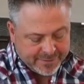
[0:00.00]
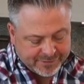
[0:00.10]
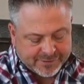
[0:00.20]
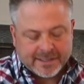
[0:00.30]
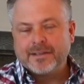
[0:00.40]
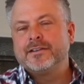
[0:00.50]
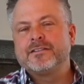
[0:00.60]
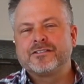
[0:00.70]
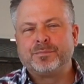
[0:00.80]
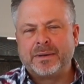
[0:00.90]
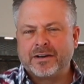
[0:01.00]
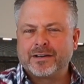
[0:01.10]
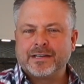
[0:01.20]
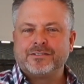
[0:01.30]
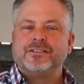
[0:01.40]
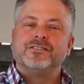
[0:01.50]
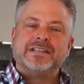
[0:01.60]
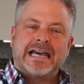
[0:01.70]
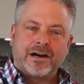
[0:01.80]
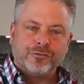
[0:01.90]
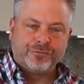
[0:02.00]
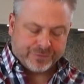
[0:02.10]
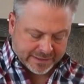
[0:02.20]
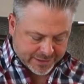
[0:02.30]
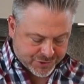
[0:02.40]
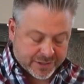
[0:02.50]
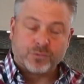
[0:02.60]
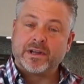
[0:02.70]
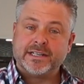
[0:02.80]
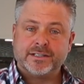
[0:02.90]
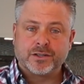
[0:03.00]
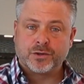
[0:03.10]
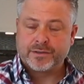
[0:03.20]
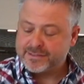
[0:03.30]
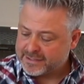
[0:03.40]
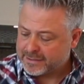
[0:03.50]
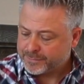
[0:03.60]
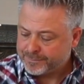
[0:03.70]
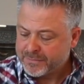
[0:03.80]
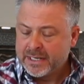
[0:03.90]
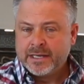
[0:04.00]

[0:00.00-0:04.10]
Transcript: This skillet asparagus is now finished and ready to go to the table.